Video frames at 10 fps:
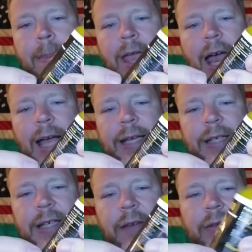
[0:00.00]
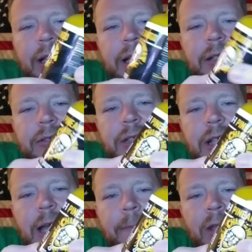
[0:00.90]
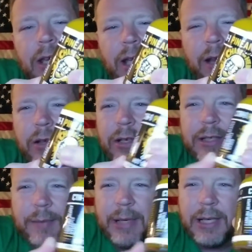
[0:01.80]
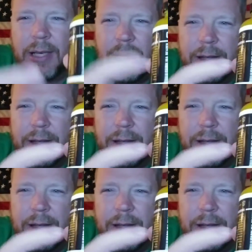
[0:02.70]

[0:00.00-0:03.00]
I can definitely get used to that. And you can, I mean,